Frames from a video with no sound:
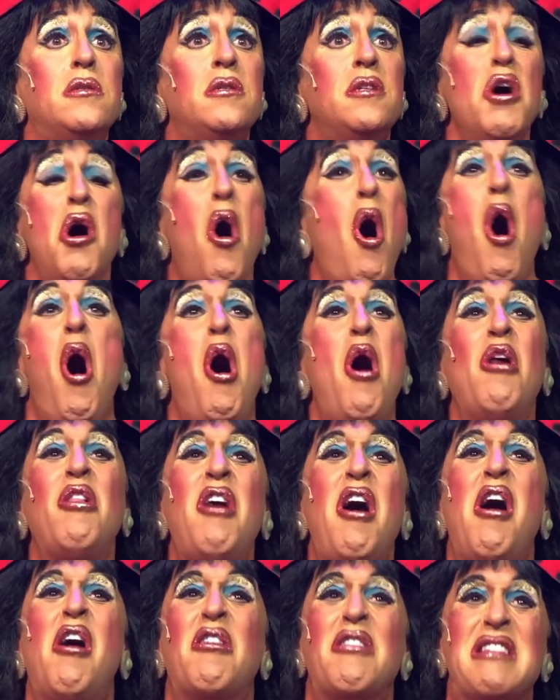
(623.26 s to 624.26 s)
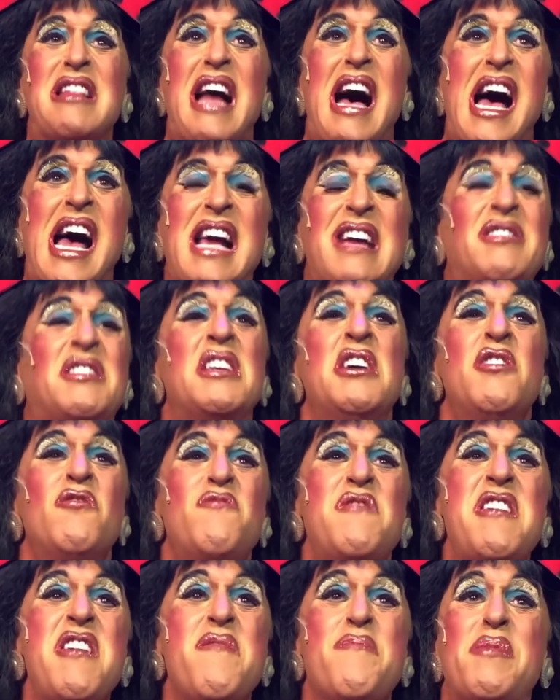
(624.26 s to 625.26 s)
All our lives,
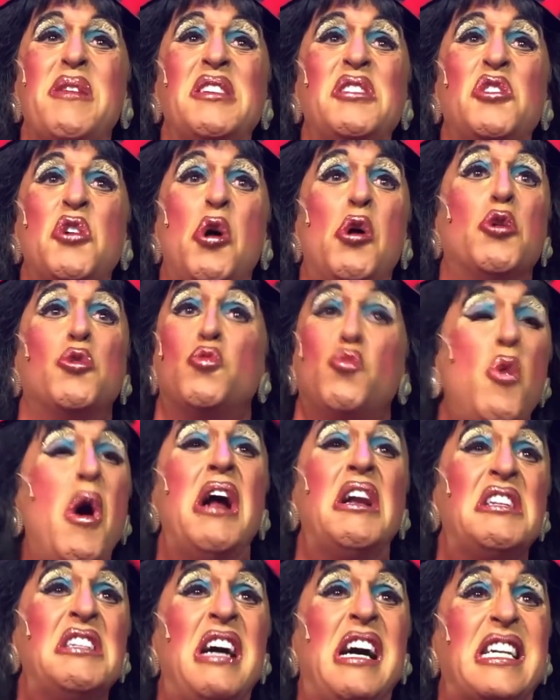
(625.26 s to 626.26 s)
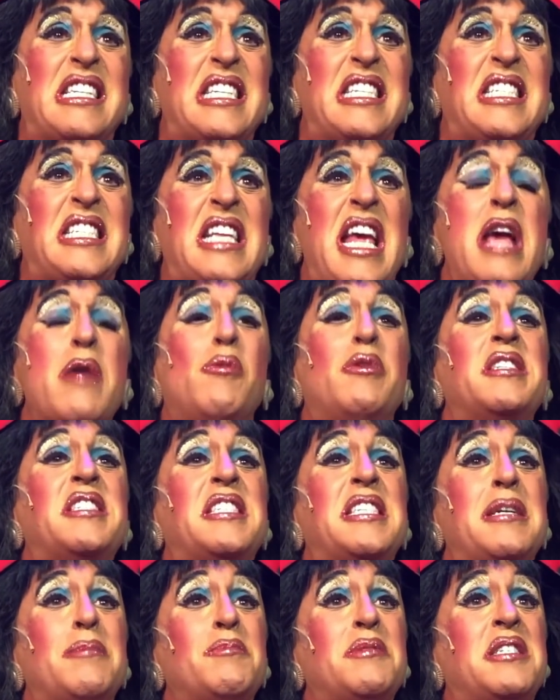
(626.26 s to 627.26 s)
we've been told what not to say. Well,
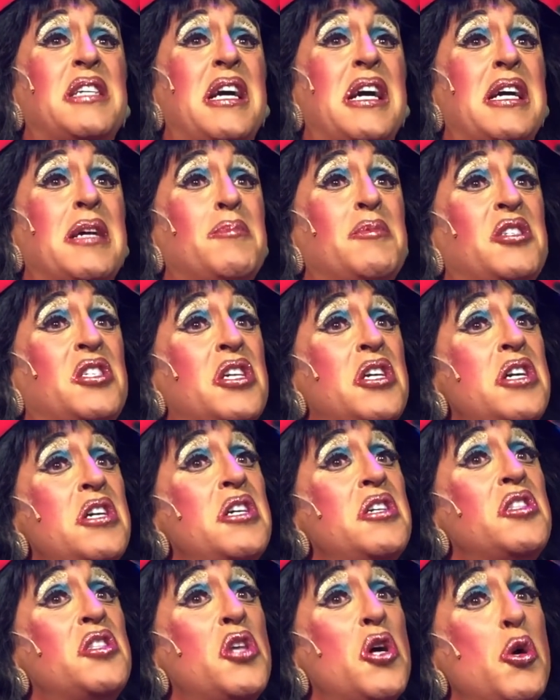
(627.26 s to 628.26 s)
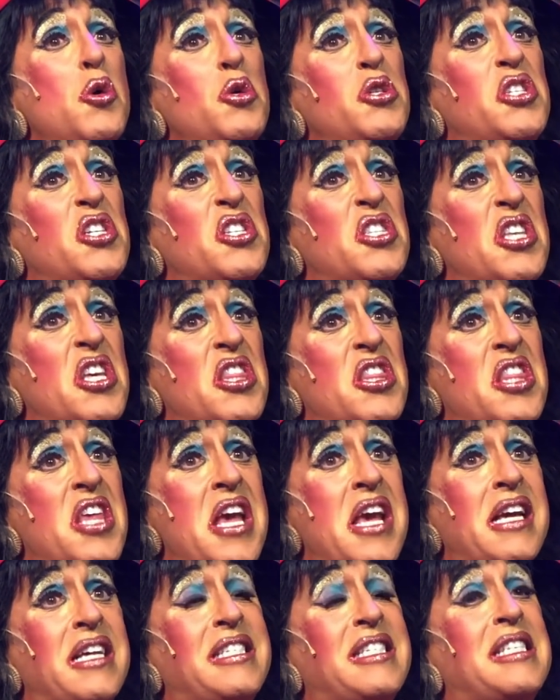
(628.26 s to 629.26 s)
sometimes those are the
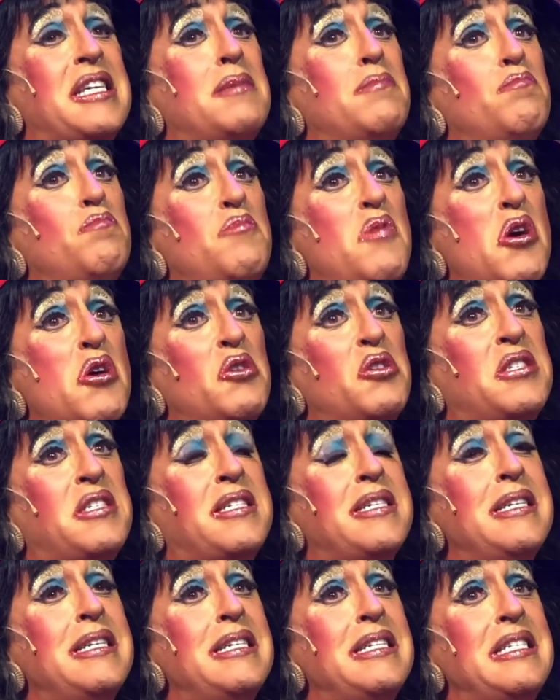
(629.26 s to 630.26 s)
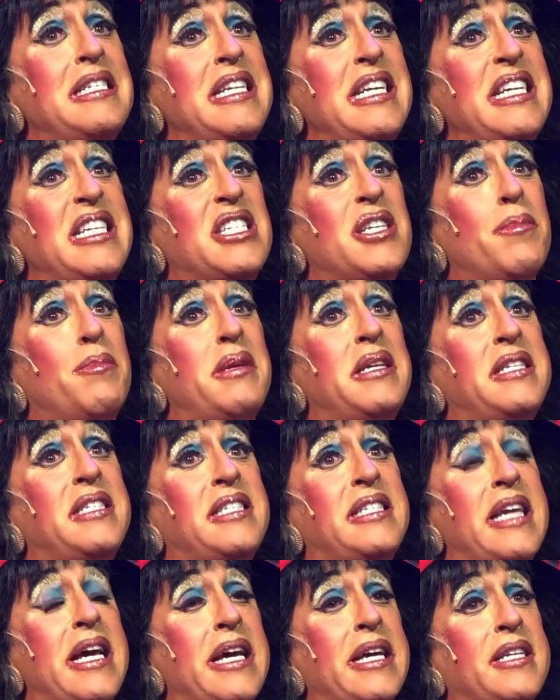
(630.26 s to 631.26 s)
things that most need to be
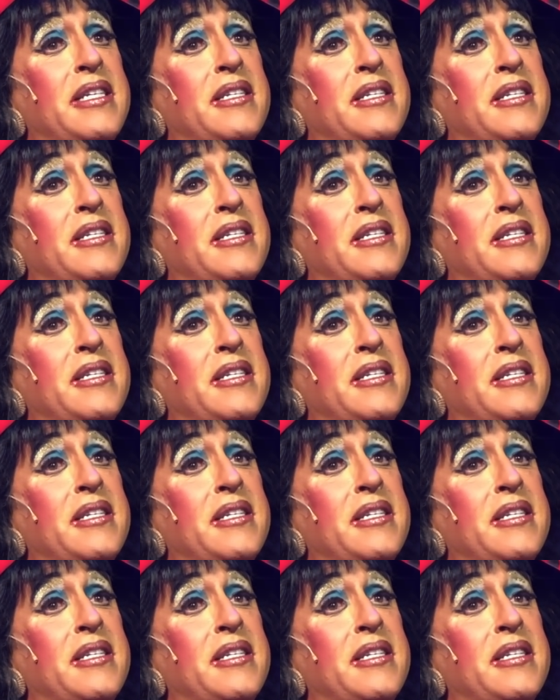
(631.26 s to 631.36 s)
said.